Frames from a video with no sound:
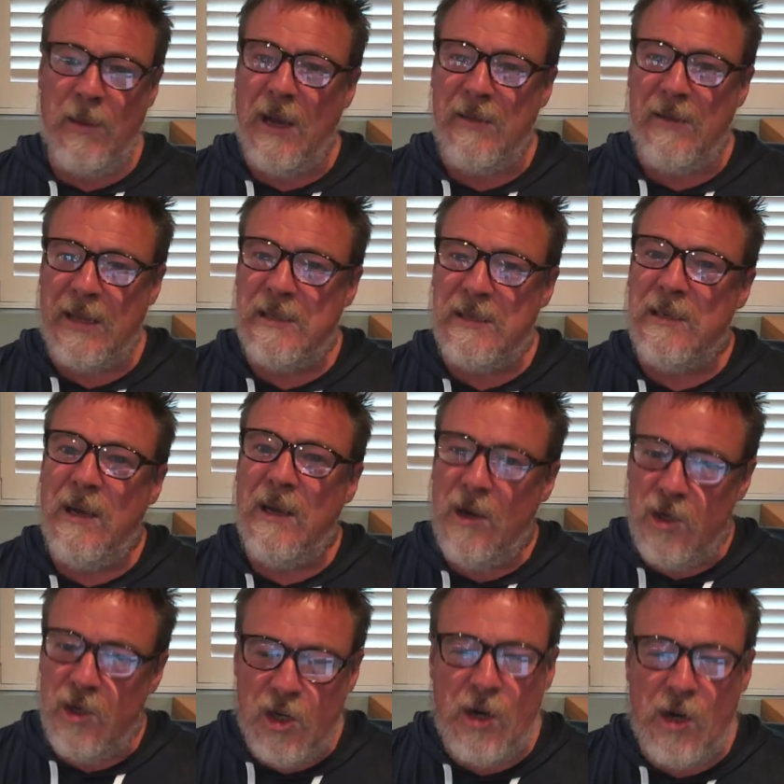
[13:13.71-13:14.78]
And that's
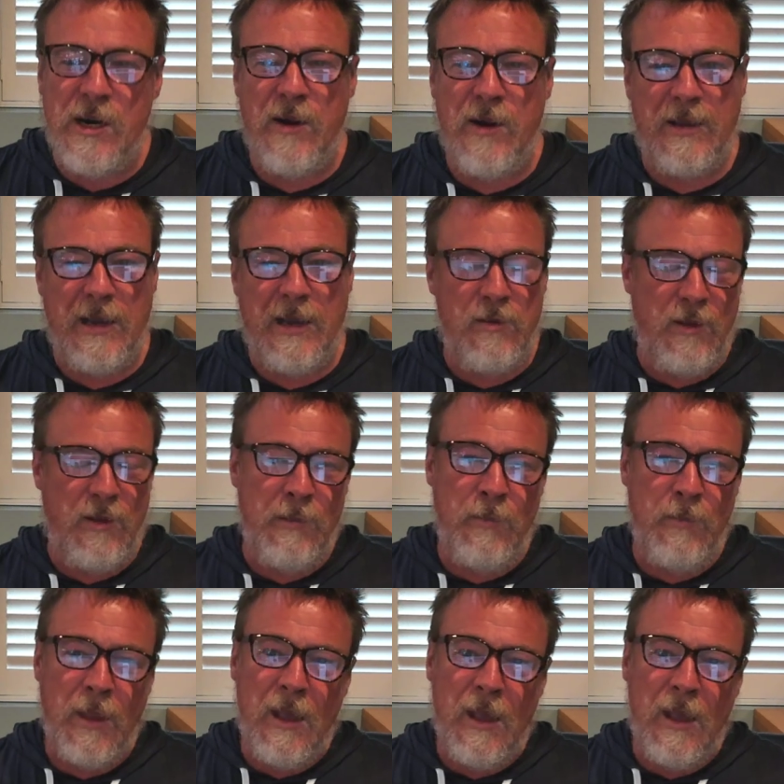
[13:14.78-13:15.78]
not an okay thing.